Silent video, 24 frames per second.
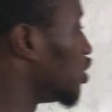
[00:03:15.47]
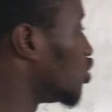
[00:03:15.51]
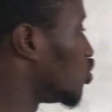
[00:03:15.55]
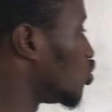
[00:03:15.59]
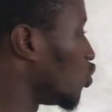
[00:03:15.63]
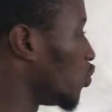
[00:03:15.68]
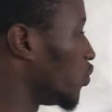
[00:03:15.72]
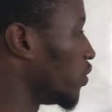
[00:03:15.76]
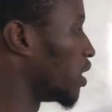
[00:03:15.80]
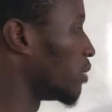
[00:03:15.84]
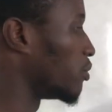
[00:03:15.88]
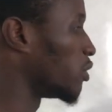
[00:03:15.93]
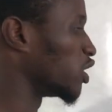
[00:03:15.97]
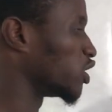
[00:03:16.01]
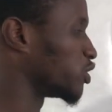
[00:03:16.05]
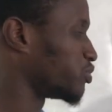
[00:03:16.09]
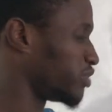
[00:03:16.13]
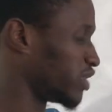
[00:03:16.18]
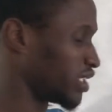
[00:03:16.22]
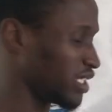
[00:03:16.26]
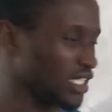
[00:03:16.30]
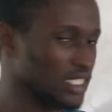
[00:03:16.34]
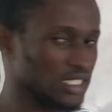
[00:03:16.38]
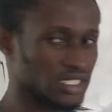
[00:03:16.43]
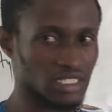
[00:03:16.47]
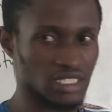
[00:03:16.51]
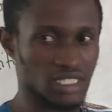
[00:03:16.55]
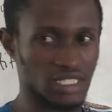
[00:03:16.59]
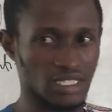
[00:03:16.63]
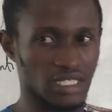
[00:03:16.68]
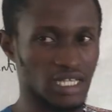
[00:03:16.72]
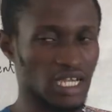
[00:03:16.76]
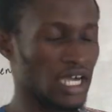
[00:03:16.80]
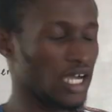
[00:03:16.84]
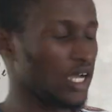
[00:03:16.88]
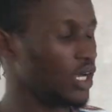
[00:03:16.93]
we do with the multiplication
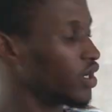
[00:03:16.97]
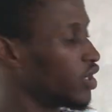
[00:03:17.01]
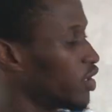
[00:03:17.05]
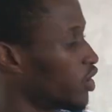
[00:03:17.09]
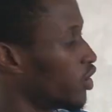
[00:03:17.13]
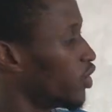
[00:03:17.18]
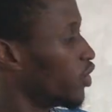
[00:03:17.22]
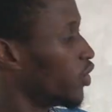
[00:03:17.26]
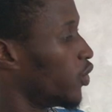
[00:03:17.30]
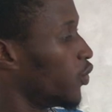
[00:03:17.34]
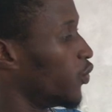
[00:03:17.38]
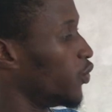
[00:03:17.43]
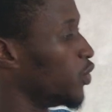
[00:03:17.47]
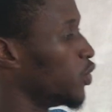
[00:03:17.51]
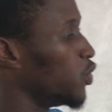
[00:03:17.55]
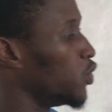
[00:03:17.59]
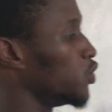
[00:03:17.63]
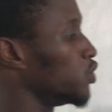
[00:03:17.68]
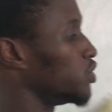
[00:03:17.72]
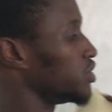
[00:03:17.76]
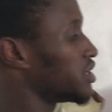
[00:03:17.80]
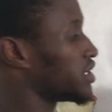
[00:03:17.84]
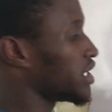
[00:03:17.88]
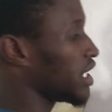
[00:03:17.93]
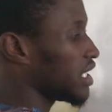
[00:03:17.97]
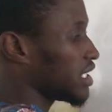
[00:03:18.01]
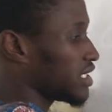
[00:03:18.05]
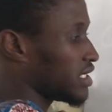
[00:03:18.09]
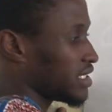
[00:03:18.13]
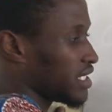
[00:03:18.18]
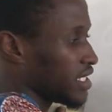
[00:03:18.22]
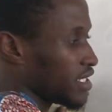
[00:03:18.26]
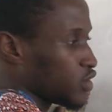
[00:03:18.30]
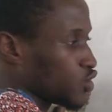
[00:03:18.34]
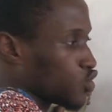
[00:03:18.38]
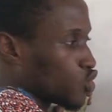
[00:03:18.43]
is that we will
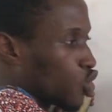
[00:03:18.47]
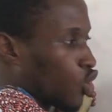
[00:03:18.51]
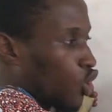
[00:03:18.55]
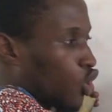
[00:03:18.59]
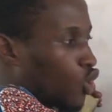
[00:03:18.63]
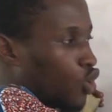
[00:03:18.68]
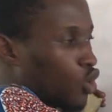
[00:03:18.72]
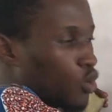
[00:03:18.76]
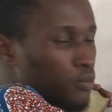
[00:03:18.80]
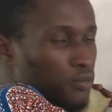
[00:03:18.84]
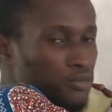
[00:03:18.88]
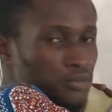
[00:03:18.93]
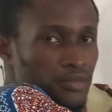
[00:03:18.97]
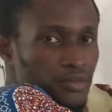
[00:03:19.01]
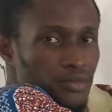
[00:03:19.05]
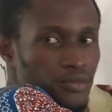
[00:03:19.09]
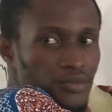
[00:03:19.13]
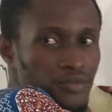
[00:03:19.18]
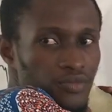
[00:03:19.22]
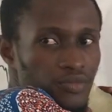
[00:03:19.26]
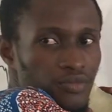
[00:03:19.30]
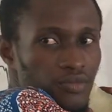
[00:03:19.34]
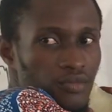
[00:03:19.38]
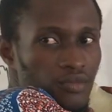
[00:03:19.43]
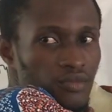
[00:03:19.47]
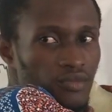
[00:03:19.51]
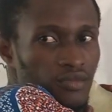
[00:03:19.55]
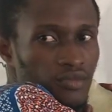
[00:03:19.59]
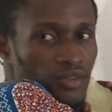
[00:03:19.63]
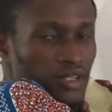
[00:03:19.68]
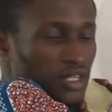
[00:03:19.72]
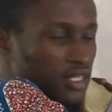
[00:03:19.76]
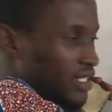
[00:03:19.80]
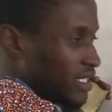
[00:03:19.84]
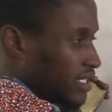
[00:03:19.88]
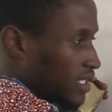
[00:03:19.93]
take this column,
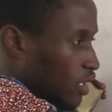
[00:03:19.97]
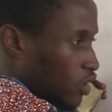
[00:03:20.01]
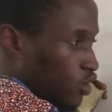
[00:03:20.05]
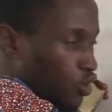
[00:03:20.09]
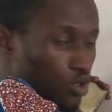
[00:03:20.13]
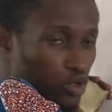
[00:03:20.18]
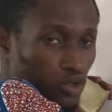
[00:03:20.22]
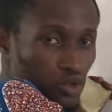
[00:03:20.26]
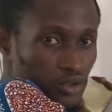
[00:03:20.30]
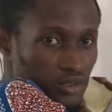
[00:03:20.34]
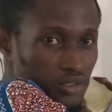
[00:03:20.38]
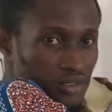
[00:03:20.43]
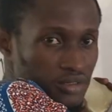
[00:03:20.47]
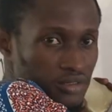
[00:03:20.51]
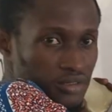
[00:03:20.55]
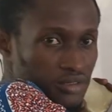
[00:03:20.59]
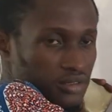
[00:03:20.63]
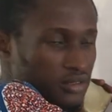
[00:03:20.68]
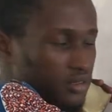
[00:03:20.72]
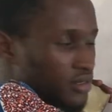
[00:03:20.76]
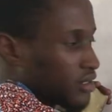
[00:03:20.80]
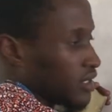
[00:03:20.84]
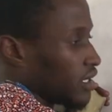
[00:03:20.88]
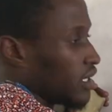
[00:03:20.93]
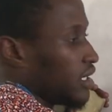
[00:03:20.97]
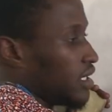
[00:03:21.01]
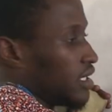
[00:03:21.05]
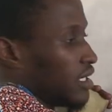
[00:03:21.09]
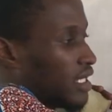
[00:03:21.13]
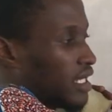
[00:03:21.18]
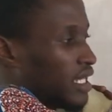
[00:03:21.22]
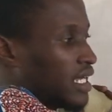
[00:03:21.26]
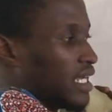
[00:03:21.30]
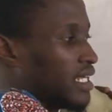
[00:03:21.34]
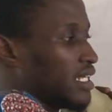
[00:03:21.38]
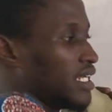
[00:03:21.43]
this is a column,
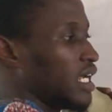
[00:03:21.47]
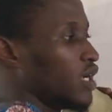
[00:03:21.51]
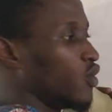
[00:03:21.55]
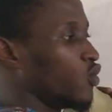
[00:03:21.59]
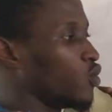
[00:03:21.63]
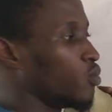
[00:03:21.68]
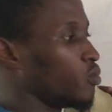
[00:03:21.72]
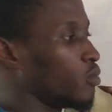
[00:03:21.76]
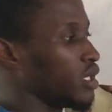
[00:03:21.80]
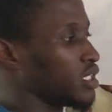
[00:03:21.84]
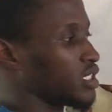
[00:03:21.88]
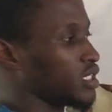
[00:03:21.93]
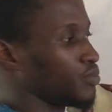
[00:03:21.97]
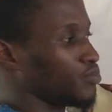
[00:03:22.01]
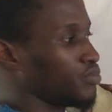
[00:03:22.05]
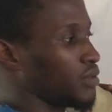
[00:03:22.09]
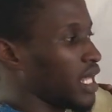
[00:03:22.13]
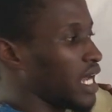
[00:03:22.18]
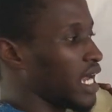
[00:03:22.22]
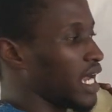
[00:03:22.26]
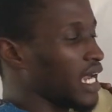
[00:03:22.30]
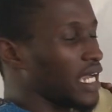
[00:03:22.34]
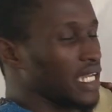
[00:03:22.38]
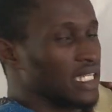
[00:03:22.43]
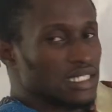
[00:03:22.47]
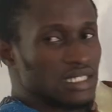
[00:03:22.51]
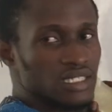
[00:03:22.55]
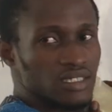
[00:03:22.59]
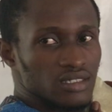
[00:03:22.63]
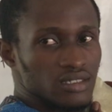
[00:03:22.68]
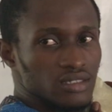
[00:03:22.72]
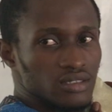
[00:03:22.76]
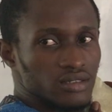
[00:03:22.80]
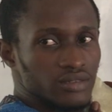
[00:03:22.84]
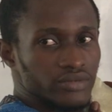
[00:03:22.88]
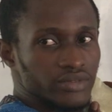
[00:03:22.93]
and then we'll multiply
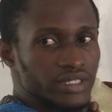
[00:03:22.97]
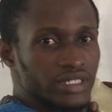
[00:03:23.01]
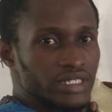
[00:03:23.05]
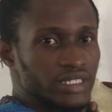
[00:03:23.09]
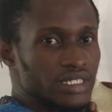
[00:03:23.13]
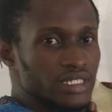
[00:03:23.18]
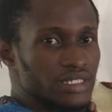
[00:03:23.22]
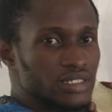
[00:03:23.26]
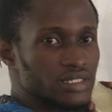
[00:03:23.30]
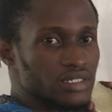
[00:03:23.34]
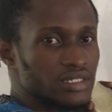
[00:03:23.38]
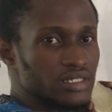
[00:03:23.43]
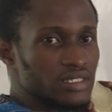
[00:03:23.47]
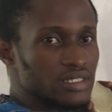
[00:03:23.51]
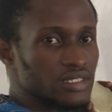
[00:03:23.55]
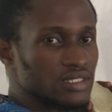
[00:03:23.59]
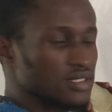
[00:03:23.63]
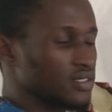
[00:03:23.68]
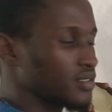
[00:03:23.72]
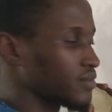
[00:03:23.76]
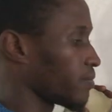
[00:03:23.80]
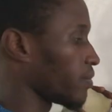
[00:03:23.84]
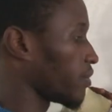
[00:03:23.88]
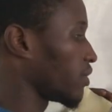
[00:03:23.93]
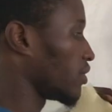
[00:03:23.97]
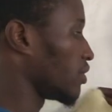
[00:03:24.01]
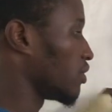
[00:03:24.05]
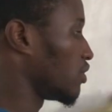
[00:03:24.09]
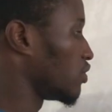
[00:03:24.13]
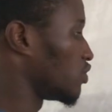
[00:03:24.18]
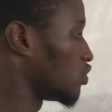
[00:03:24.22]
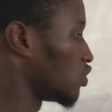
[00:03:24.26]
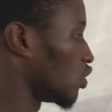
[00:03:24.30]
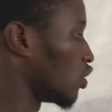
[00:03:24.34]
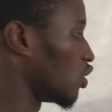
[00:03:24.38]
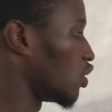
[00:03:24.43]
with this.
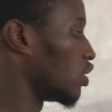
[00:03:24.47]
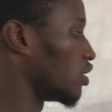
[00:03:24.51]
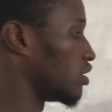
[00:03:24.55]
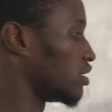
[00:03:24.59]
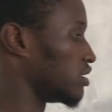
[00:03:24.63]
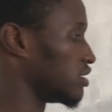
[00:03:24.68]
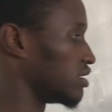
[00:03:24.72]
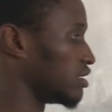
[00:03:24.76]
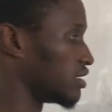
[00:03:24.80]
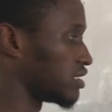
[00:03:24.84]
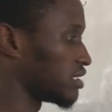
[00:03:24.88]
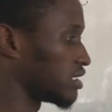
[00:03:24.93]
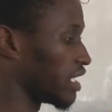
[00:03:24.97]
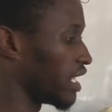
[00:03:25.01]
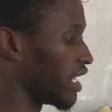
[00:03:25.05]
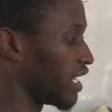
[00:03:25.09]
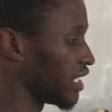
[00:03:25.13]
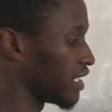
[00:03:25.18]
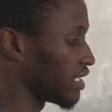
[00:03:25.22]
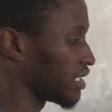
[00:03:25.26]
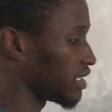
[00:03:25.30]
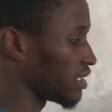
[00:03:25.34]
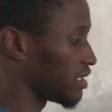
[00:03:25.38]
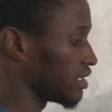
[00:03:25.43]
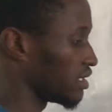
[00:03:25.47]
So it's like A,